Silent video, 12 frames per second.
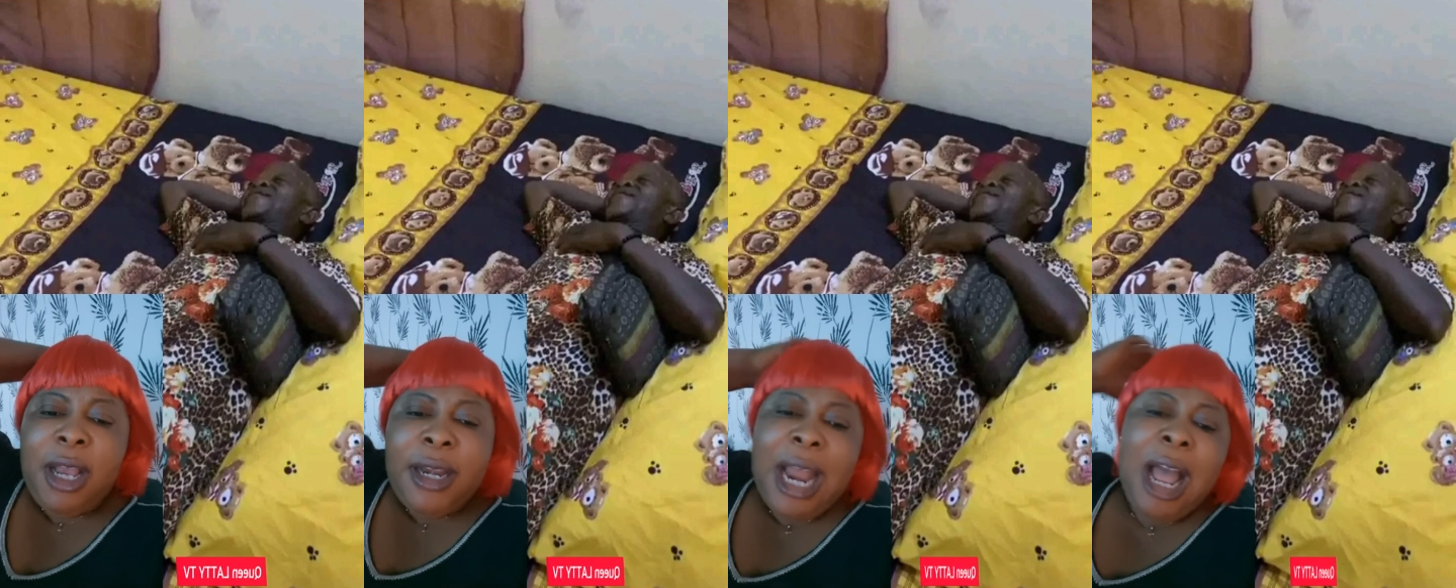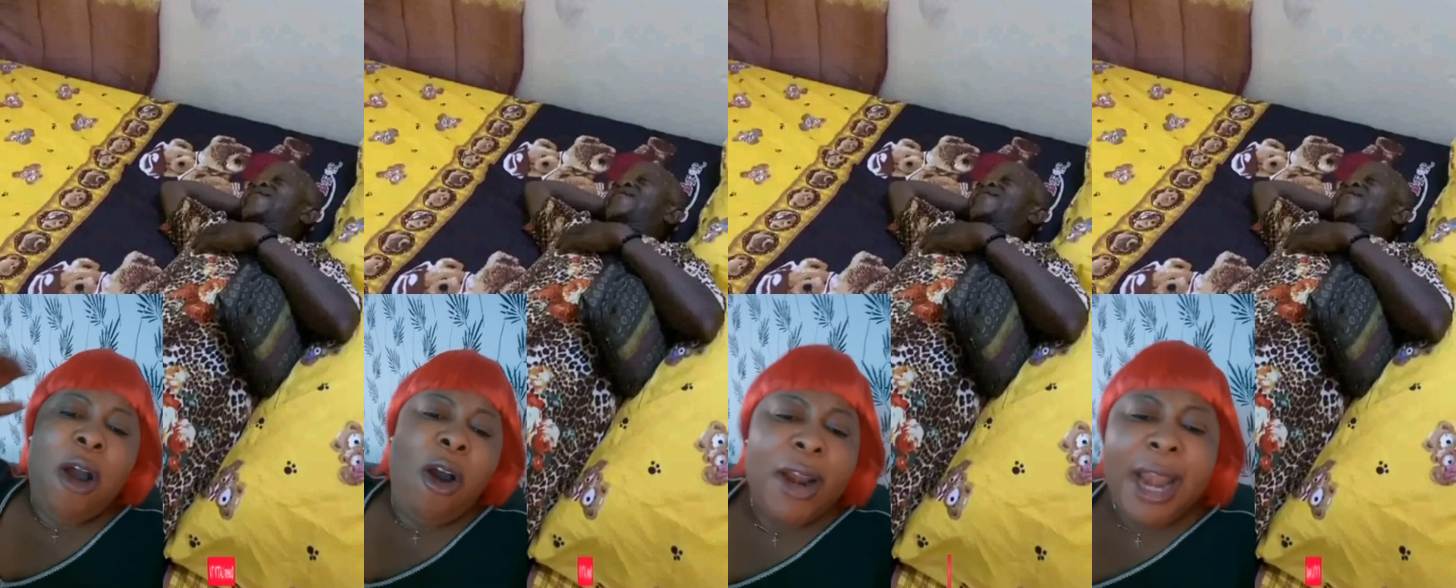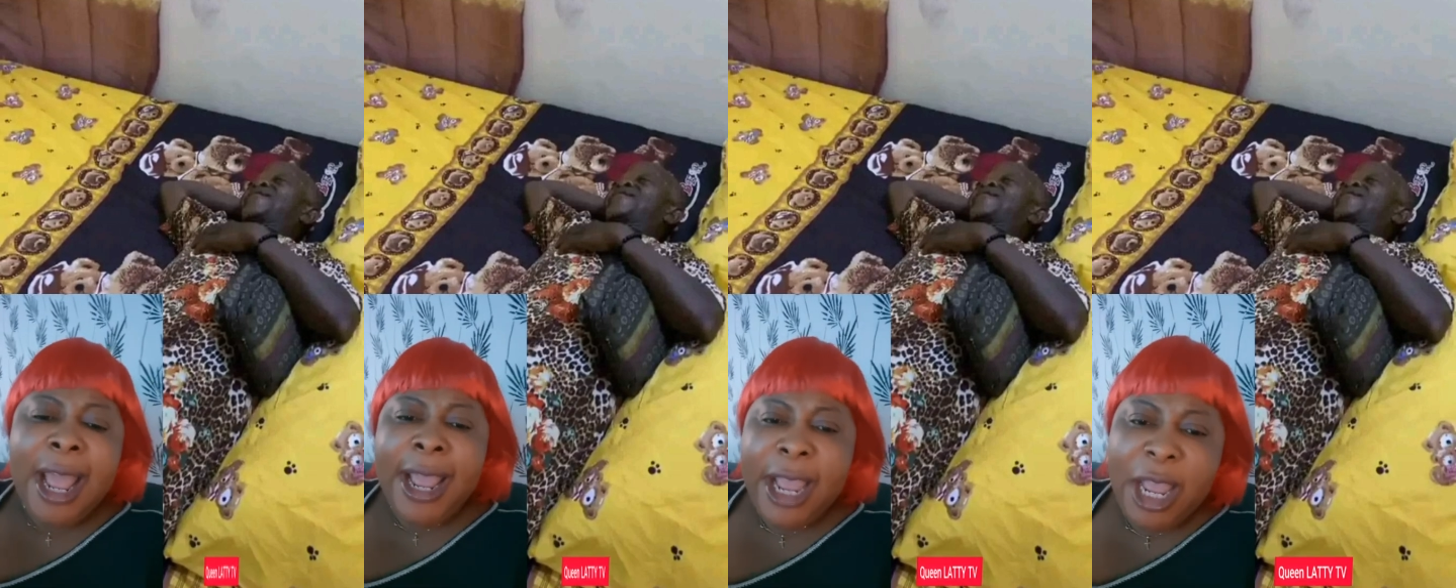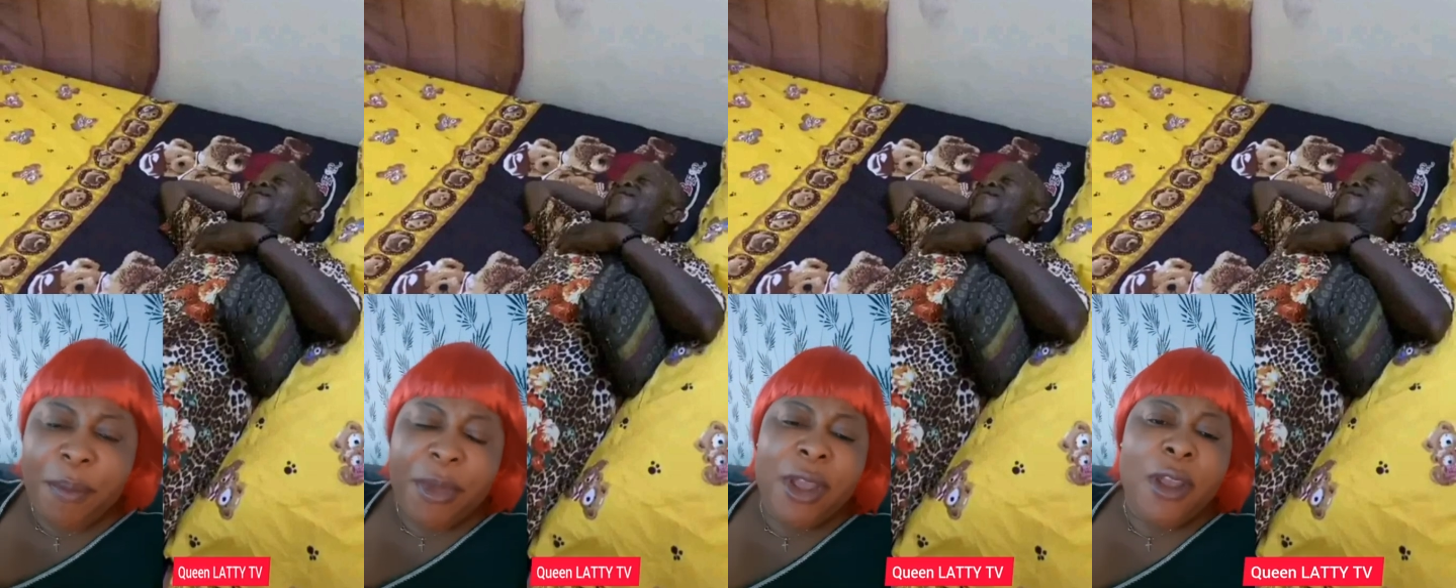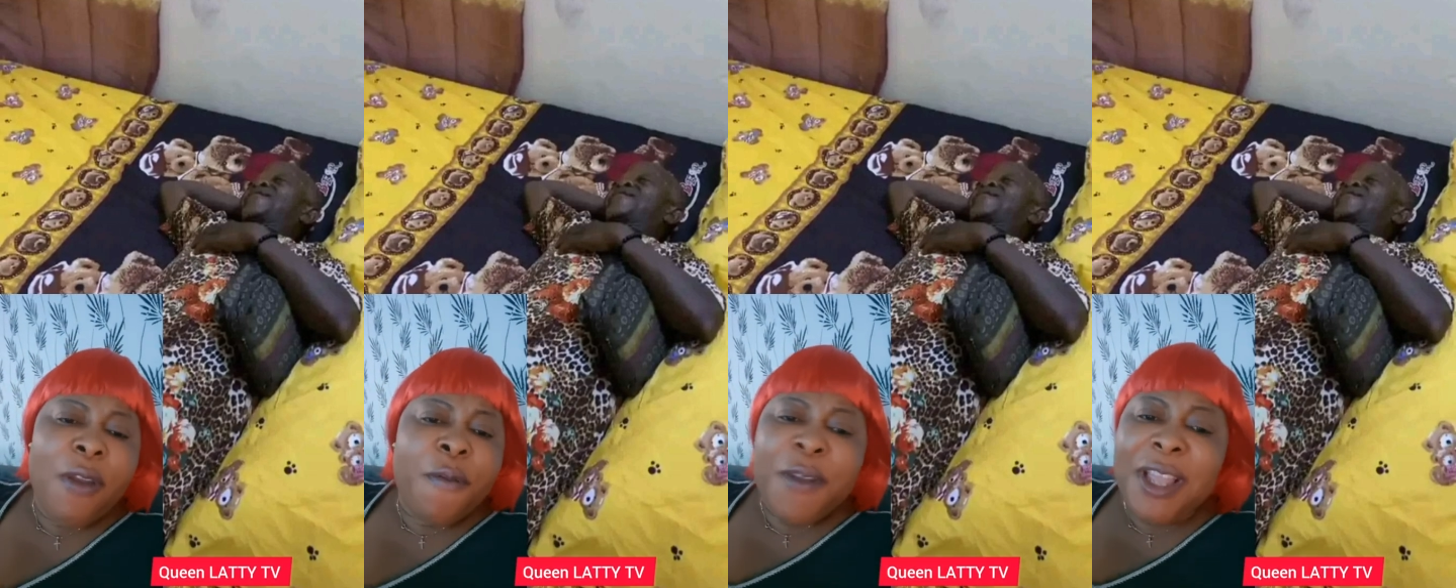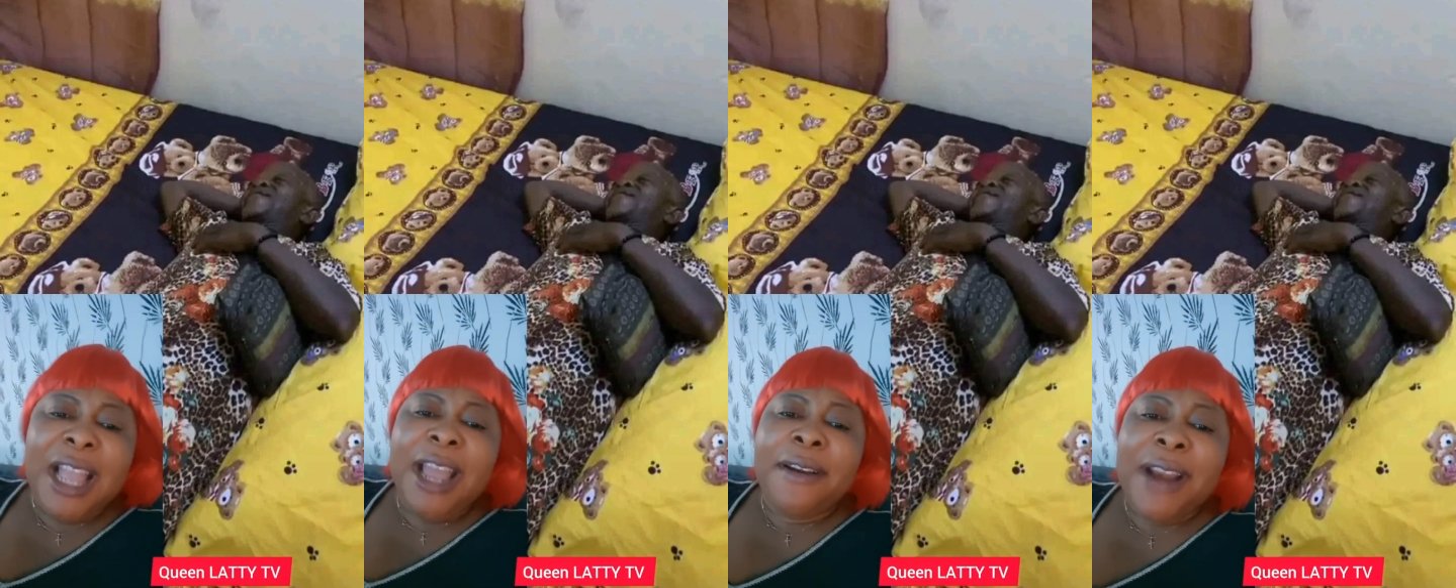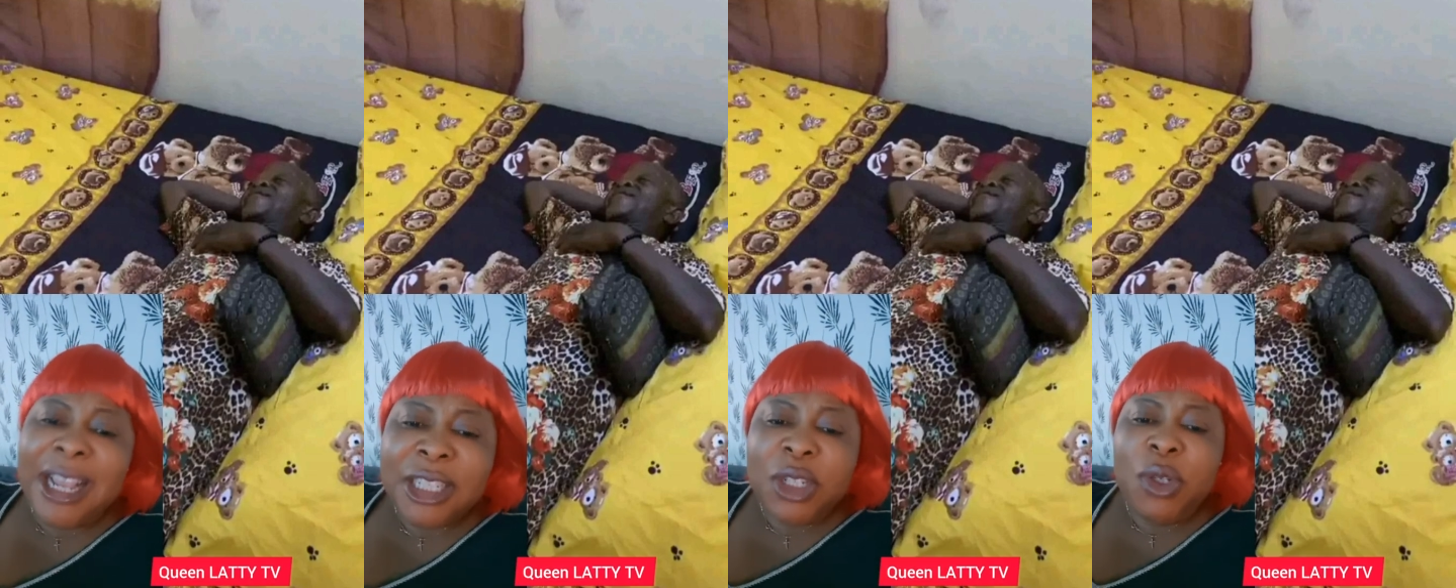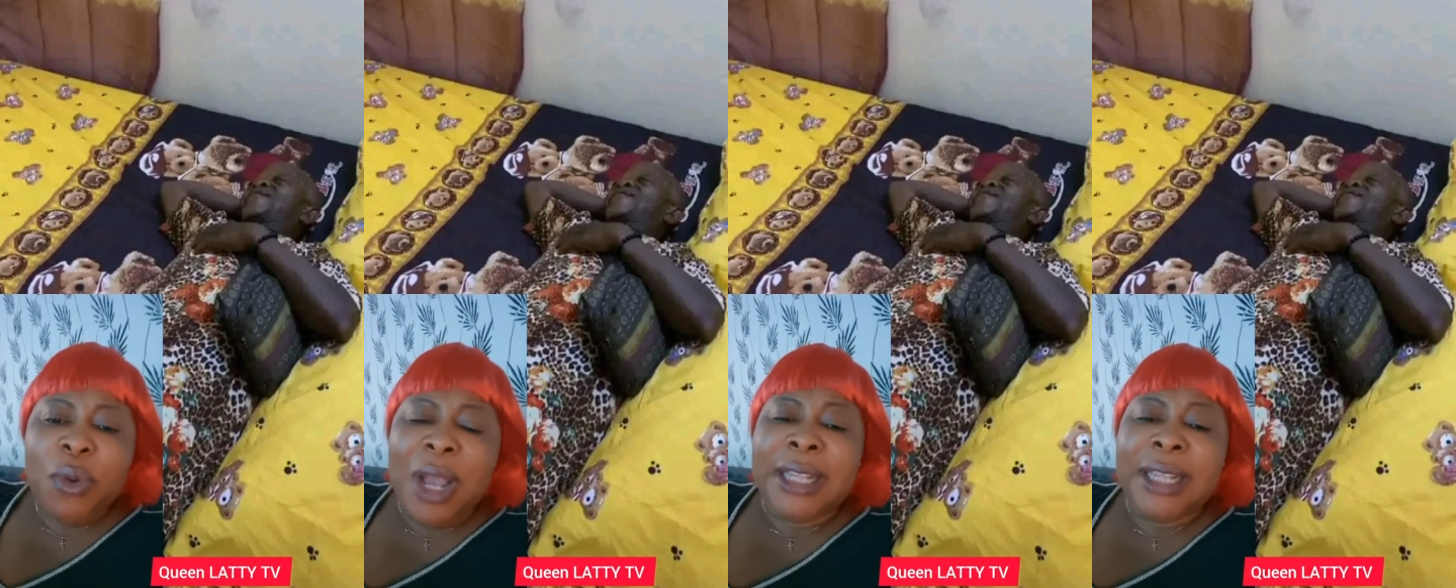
Now only him feel they rescue a